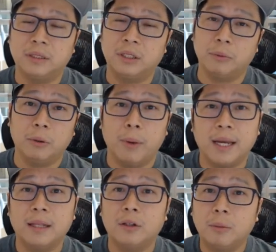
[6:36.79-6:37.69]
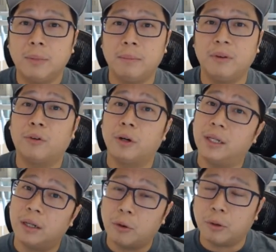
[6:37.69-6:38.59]
Should we wait a little bit before you're
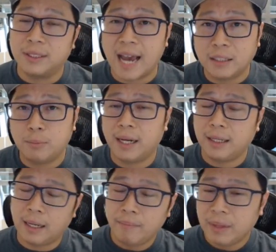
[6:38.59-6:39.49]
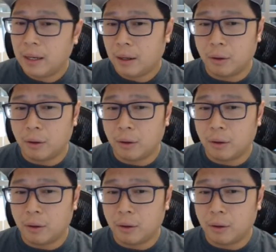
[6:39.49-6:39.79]
in a lower tax bracket?